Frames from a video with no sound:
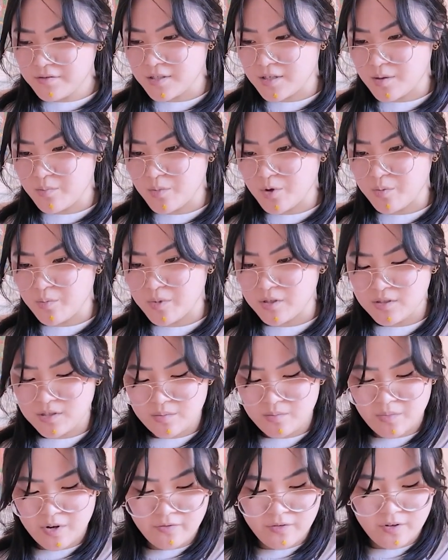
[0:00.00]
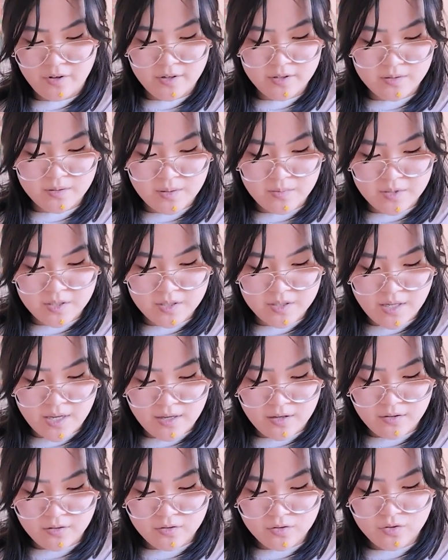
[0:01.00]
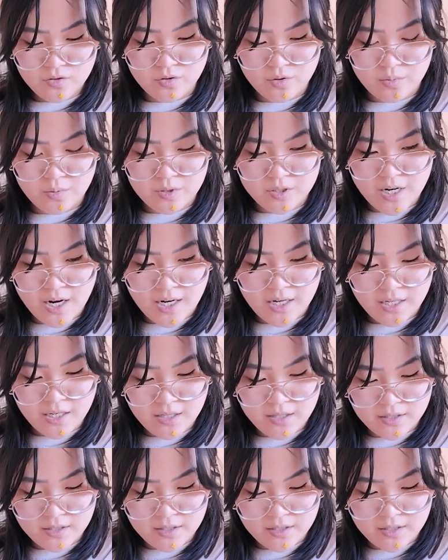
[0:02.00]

some moments in my vlogs where I'm just like super chatty,